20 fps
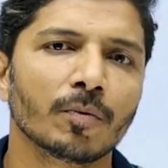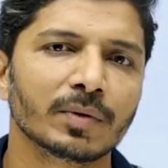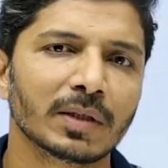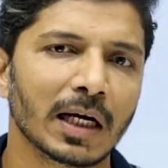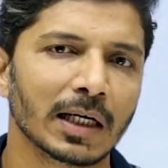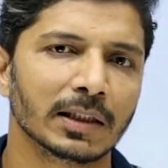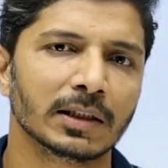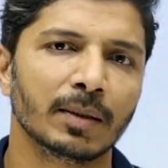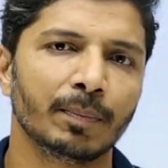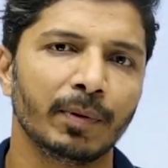of
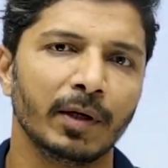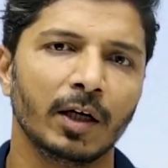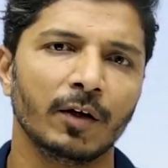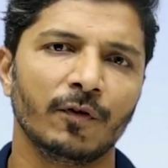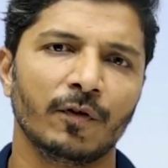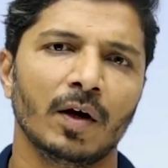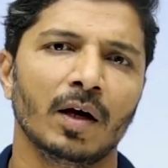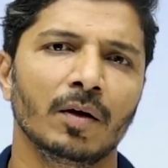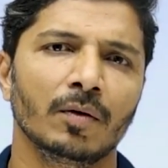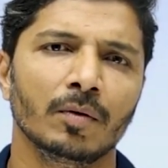ChatGPT
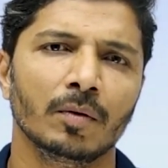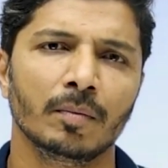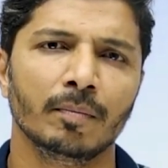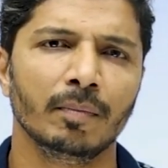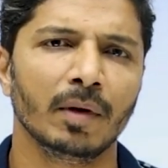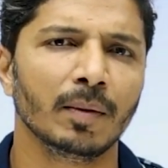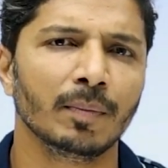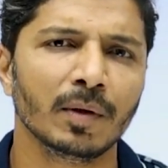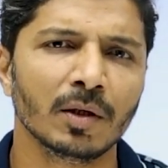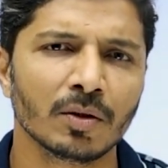5,
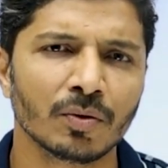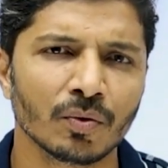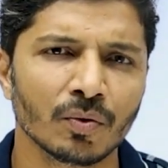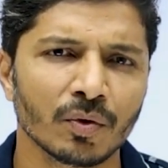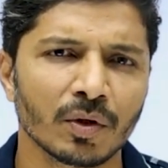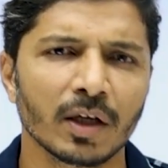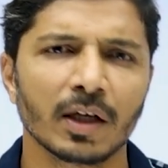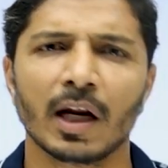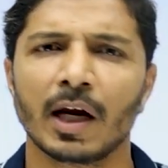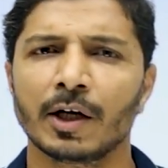maybe to
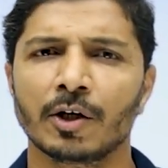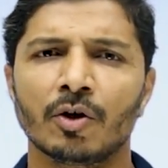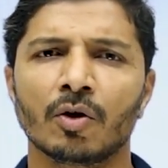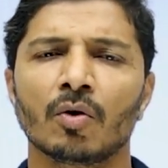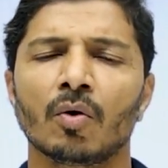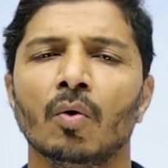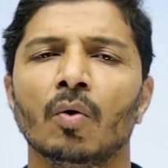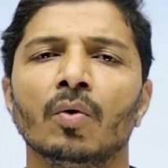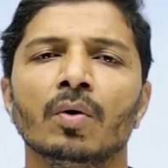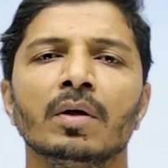rewrite your
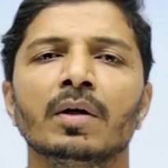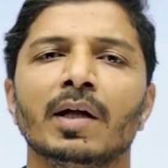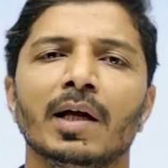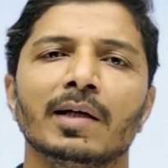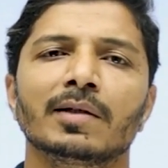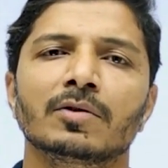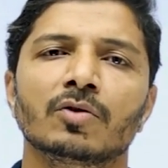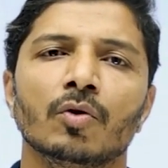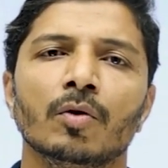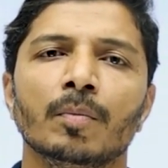own
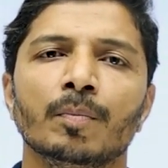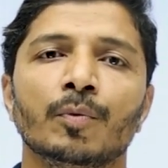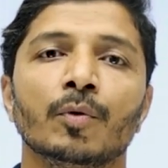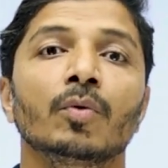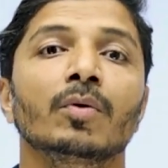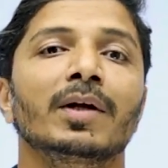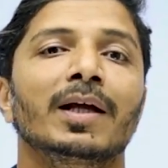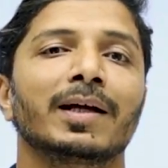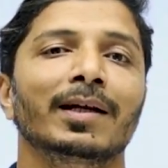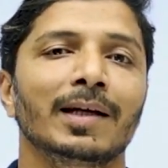text, to
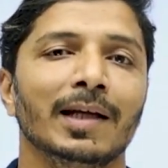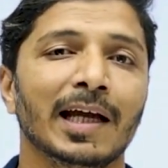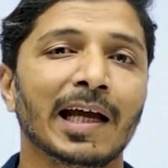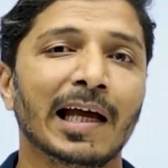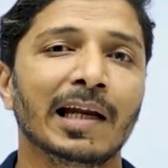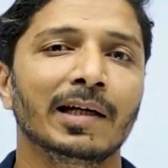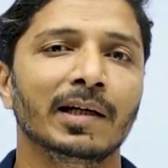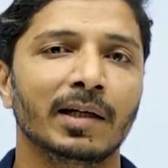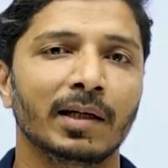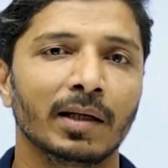improve
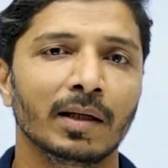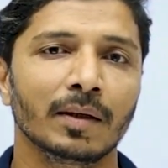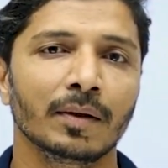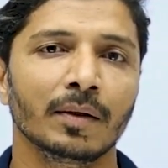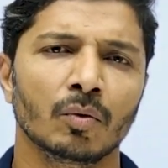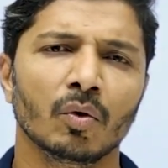technicality,